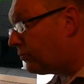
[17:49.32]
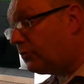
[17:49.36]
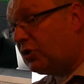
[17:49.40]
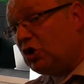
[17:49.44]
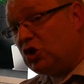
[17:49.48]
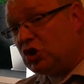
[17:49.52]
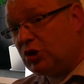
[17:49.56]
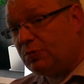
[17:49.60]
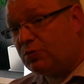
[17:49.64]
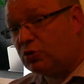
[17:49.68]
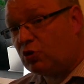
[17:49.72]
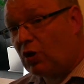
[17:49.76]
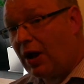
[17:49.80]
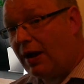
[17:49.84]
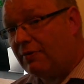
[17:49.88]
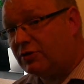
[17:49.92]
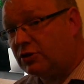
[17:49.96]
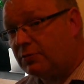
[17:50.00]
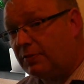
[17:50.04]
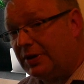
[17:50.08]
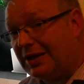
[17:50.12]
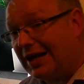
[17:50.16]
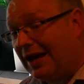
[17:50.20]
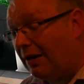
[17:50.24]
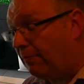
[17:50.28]
Subscribe
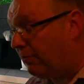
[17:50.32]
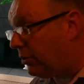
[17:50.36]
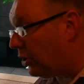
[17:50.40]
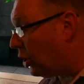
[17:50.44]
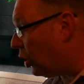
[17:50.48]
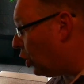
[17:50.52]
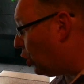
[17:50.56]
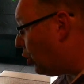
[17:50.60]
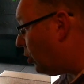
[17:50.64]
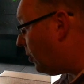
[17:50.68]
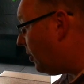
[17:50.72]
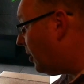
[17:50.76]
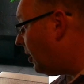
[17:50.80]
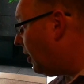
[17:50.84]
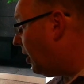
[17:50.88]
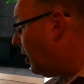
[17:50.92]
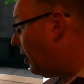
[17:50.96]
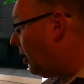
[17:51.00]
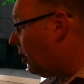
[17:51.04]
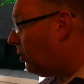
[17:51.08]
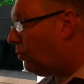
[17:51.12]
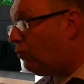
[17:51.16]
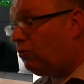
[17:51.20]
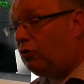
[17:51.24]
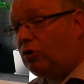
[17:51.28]
to me down below.
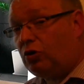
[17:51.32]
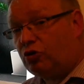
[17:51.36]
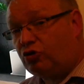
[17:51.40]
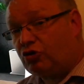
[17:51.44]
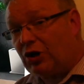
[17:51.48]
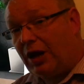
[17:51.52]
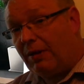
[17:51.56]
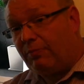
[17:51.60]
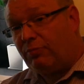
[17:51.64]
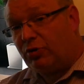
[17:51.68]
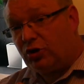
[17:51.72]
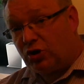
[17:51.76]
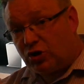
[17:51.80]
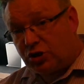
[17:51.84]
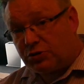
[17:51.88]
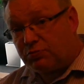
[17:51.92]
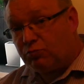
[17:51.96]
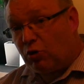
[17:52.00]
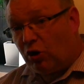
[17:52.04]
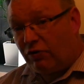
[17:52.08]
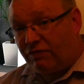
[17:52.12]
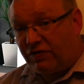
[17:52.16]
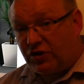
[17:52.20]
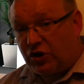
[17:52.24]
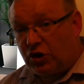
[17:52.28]
We'll try and produce
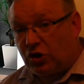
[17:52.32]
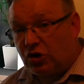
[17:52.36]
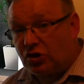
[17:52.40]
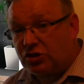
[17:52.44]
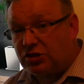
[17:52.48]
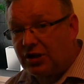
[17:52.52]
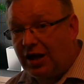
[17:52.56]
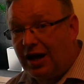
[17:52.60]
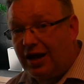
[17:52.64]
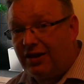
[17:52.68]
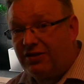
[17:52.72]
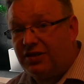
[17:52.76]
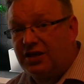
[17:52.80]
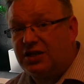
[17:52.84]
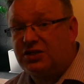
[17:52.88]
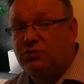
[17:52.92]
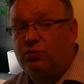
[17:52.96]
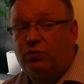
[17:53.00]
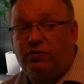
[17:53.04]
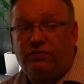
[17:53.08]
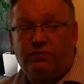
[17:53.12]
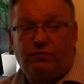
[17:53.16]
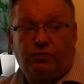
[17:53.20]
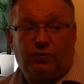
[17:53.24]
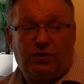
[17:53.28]
more videos like this.
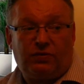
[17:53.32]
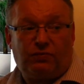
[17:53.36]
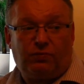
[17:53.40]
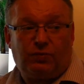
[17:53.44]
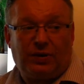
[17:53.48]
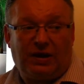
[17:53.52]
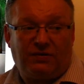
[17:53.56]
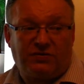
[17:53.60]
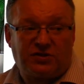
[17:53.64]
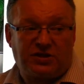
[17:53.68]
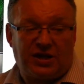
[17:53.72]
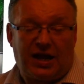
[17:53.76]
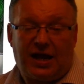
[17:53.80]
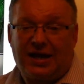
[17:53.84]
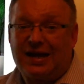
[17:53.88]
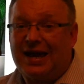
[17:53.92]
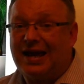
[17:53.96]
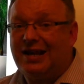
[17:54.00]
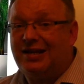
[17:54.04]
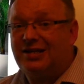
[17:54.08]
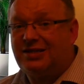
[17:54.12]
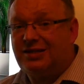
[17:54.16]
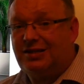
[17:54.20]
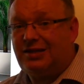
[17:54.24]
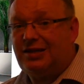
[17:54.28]
I've started
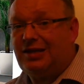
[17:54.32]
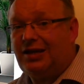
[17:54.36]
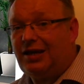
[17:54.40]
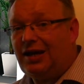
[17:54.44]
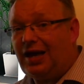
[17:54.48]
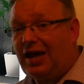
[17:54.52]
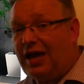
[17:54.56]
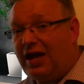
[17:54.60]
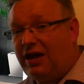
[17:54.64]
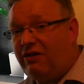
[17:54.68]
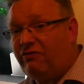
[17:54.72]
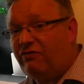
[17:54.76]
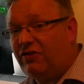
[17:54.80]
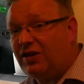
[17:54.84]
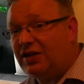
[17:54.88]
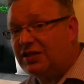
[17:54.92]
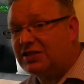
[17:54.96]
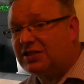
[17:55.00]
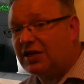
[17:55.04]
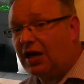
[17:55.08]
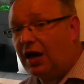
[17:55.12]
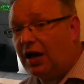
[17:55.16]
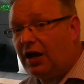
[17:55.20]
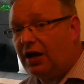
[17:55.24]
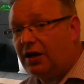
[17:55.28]
getting to the AV
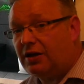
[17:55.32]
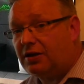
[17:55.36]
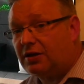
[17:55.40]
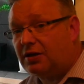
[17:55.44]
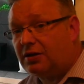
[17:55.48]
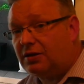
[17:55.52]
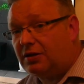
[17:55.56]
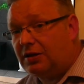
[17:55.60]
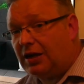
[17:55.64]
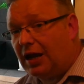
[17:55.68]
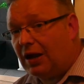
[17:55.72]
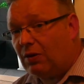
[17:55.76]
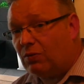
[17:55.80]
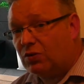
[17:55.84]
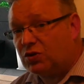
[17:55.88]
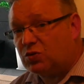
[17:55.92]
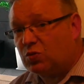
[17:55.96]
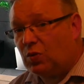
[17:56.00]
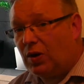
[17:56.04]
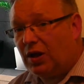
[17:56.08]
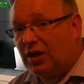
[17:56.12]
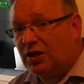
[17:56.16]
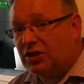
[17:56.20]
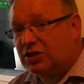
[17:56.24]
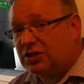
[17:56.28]
side now as
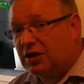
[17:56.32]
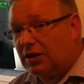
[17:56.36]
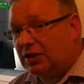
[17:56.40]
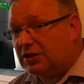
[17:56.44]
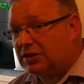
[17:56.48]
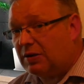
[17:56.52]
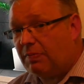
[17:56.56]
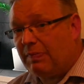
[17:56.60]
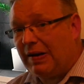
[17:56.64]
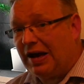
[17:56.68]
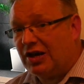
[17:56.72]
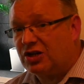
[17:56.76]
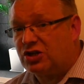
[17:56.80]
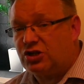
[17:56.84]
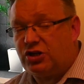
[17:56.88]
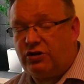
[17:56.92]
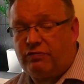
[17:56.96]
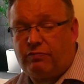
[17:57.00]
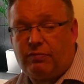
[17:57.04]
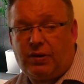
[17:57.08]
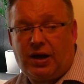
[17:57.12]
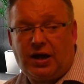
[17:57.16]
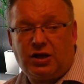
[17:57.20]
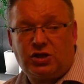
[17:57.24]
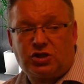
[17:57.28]
well. It's a passion
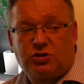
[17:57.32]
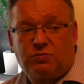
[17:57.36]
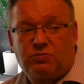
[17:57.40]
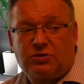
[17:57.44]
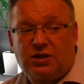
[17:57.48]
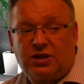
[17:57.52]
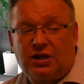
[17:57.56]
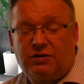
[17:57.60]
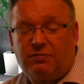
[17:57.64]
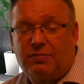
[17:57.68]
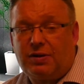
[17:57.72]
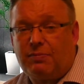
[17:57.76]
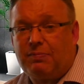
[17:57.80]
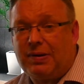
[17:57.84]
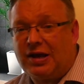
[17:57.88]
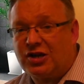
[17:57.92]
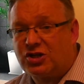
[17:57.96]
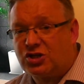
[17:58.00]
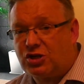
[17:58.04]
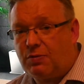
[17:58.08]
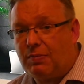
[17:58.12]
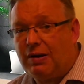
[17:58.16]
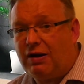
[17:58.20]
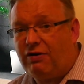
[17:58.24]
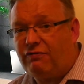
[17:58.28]
of mine, something I've been
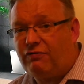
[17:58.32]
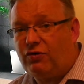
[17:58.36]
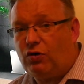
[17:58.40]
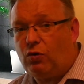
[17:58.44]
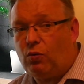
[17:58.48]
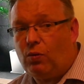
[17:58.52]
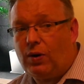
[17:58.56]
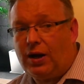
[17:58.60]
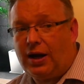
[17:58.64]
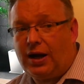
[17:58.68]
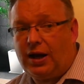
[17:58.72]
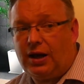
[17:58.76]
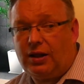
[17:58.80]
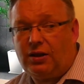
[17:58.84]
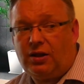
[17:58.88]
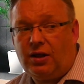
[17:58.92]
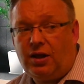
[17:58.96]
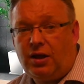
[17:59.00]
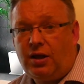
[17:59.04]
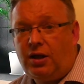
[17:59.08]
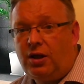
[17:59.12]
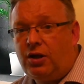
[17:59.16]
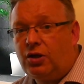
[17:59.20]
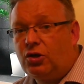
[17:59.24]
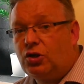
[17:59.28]
passionate about for a while.
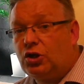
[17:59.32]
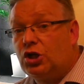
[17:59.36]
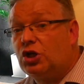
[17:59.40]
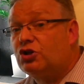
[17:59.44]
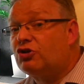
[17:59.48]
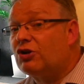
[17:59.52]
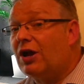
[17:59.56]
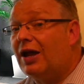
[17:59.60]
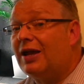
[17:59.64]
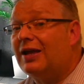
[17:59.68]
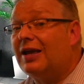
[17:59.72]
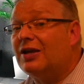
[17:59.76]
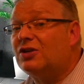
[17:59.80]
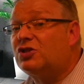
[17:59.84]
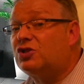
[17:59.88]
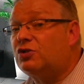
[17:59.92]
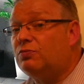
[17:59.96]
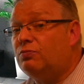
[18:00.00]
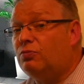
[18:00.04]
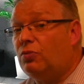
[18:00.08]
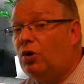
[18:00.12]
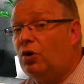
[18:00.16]
Going to try and get some